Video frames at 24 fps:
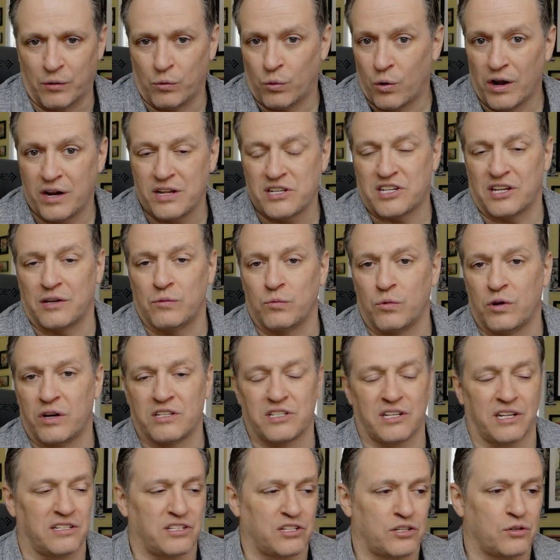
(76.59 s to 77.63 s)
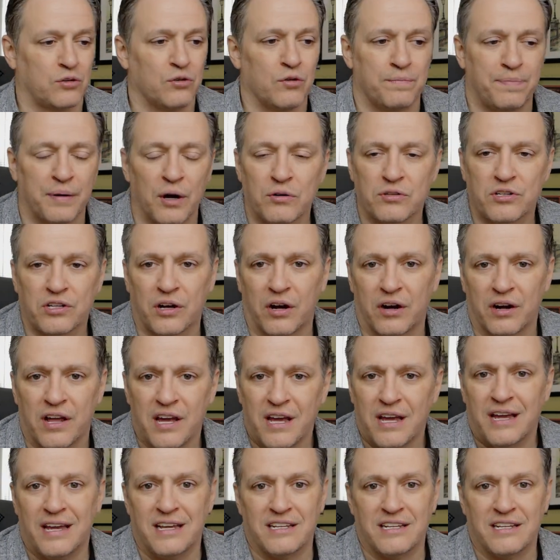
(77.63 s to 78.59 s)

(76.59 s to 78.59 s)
What is it? What is it? Is it a cool postcard?